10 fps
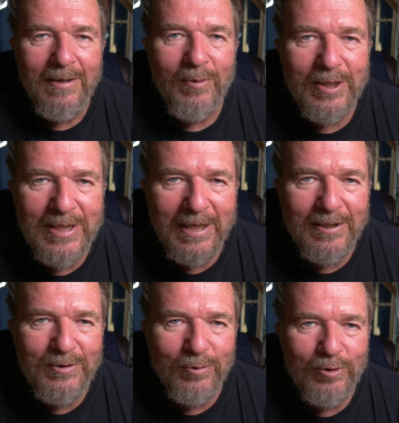because i
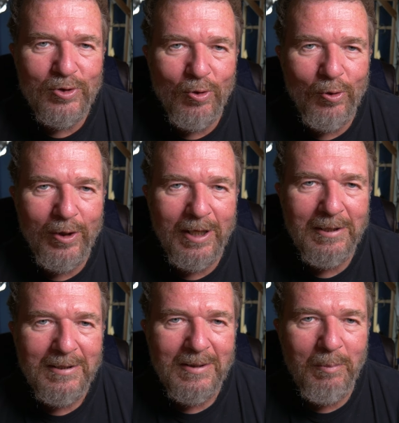get to enjoy
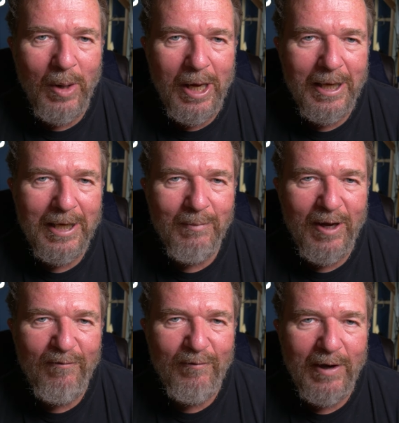buying
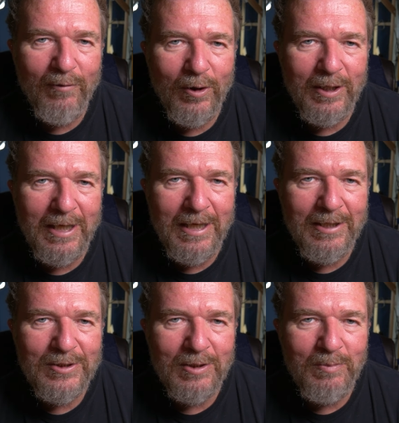my favorite
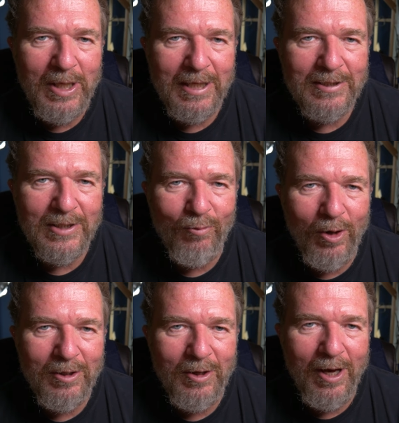inks and pens and
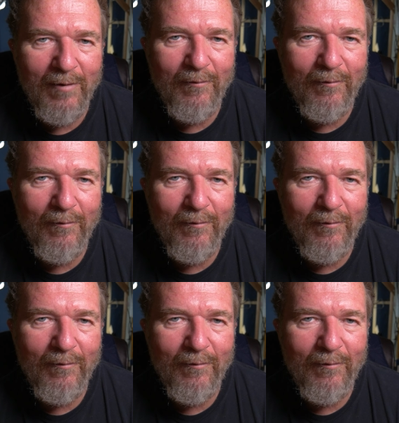whatnot